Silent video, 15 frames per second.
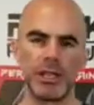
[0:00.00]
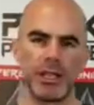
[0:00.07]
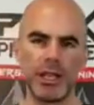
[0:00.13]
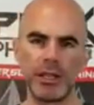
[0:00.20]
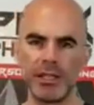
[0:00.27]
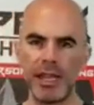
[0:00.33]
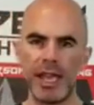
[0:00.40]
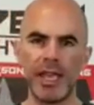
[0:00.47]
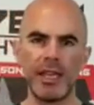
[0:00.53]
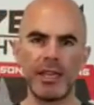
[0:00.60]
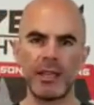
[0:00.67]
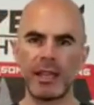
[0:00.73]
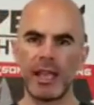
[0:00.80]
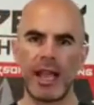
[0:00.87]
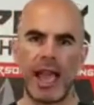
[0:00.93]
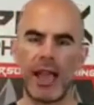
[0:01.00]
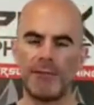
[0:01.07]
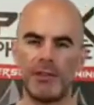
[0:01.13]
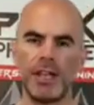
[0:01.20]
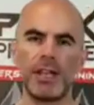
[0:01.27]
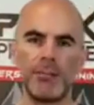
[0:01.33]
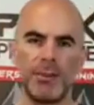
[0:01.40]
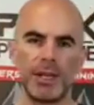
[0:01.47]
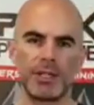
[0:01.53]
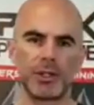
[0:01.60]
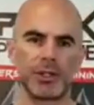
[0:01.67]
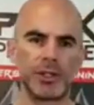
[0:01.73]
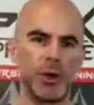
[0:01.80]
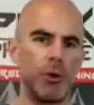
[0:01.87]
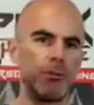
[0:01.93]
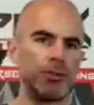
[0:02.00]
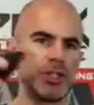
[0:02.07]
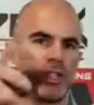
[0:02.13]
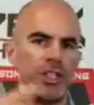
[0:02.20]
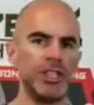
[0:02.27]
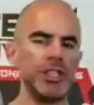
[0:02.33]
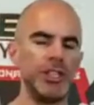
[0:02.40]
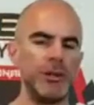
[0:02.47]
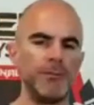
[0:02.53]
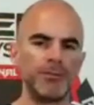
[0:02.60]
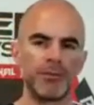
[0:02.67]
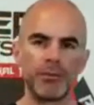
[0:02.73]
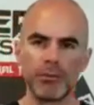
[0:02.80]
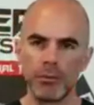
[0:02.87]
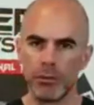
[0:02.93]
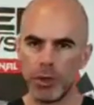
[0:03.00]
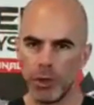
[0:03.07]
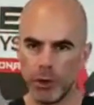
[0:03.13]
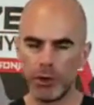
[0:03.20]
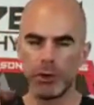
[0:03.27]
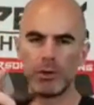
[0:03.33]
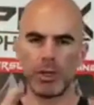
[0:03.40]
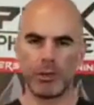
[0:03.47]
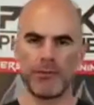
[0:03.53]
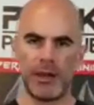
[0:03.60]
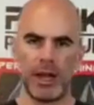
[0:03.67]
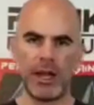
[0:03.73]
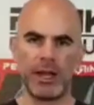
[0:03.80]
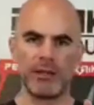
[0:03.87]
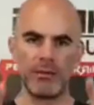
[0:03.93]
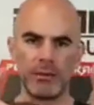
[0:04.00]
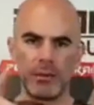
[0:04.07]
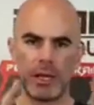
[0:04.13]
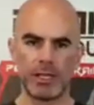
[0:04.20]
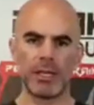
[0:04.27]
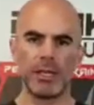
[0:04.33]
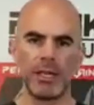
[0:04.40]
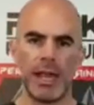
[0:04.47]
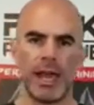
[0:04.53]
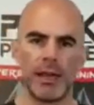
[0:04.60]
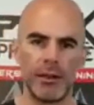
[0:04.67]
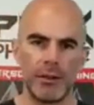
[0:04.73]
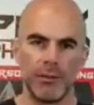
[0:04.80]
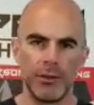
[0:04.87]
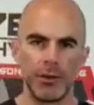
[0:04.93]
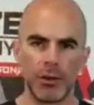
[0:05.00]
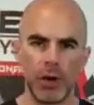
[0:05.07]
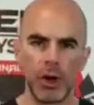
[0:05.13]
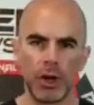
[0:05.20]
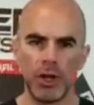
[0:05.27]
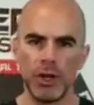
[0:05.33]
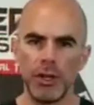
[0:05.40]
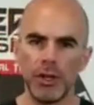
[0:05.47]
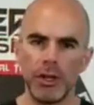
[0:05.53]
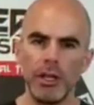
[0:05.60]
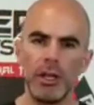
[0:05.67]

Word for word: the other day, like half naked pictures. So she, you're doing just fine. I'll tell you that. You're all good.